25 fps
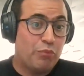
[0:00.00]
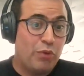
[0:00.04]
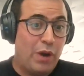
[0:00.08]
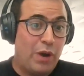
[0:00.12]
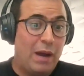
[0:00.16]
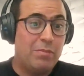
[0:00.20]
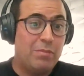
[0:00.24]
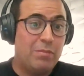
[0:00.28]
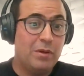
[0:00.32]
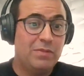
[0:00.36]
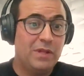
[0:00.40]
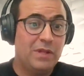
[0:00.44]

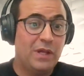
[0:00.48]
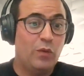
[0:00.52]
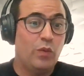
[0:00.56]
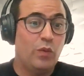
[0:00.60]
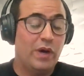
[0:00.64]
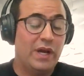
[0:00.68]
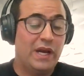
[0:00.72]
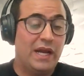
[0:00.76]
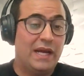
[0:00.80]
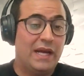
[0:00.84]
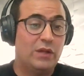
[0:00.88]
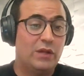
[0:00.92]
probably
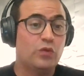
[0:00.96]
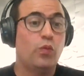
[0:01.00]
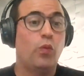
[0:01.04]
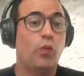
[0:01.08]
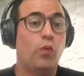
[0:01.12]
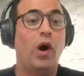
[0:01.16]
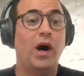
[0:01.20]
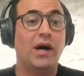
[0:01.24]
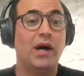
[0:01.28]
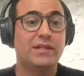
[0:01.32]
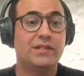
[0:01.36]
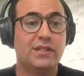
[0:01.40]
what I'd
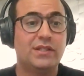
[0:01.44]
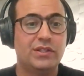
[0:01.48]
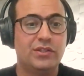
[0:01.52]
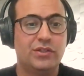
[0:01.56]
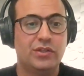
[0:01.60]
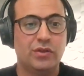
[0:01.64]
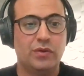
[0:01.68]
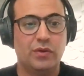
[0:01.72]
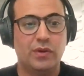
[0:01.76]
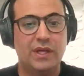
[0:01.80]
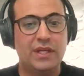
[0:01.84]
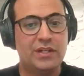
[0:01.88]
want to
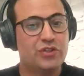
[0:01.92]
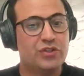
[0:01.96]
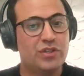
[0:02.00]
do.